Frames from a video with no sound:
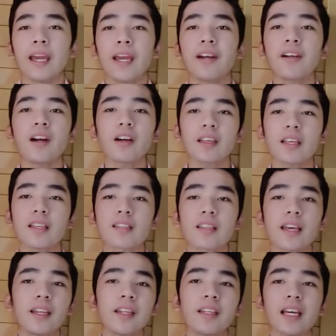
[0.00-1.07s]
A rock is
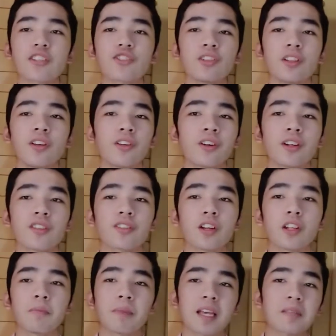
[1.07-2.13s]
any naturally occurring
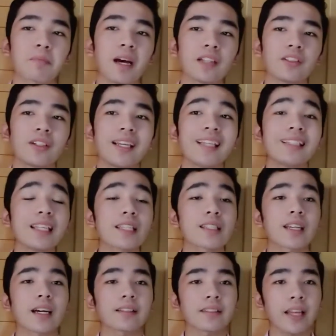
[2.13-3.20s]
solid mass matter. It is
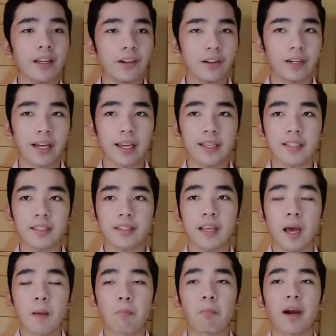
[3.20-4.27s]
categorized
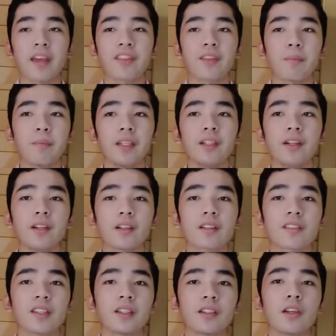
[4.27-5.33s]
by the
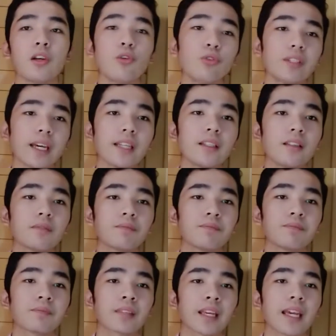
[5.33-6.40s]
minerals included,
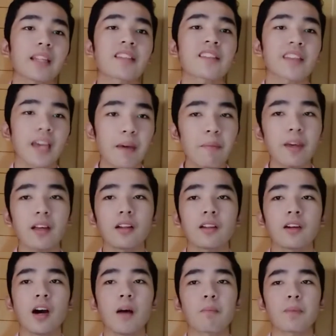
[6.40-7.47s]
its chemical
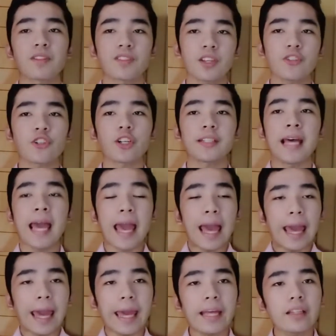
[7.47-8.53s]
composition,
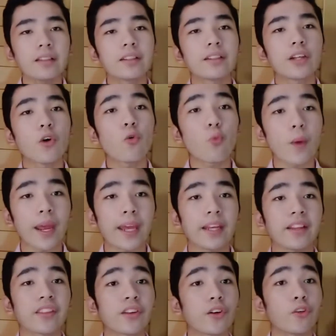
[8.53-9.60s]
and the
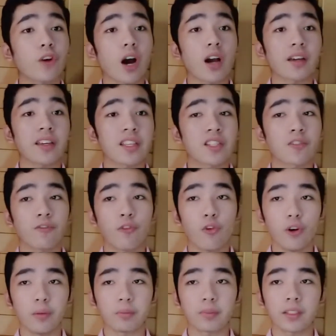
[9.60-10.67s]
way the rock is
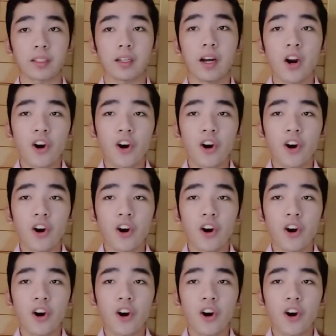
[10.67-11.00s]
formed.